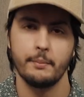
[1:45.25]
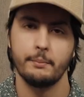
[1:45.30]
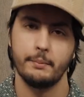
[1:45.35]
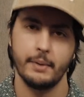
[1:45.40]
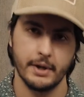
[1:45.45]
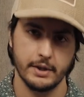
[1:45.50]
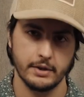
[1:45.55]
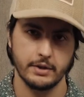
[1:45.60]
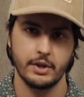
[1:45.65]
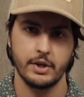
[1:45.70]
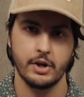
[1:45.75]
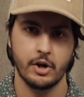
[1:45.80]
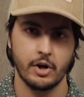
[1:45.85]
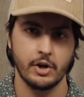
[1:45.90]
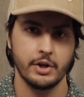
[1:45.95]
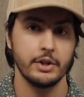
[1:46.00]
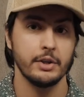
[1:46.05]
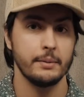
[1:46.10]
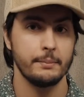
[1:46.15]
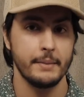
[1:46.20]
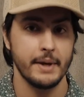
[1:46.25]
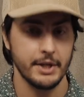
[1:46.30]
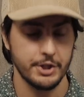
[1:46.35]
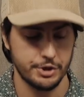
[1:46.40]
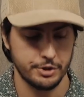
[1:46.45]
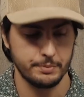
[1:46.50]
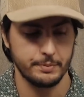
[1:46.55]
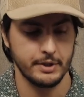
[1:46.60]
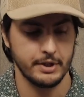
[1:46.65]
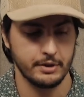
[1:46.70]
but they are in the
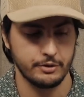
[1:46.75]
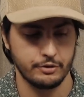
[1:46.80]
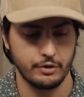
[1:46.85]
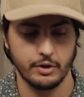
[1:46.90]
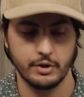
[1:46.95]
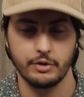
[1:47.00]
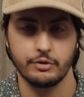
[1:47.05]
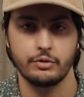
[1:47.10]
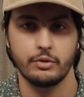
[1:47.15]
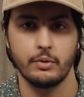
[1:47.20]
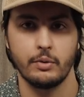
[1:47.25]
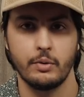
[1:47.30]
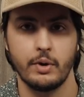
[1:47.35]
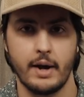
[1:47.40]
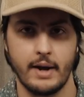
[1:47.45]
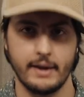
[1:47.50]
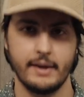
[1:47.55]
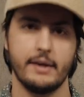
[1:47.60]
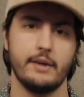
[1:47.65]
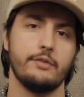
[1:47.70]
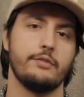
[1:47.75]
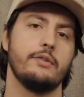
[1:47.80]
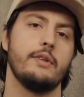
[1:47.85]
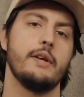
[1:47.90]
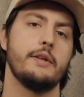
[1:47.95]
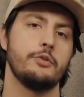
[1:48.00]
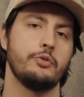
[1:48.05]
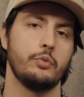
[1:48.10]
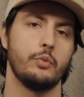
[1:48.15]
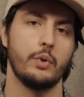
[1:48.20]
major pentatonic, so I guess
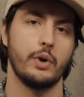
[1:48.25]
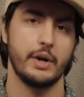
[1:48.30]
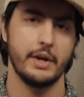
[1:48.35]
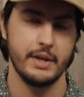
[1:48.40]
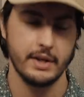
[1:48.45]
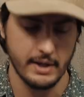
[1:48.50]
that's where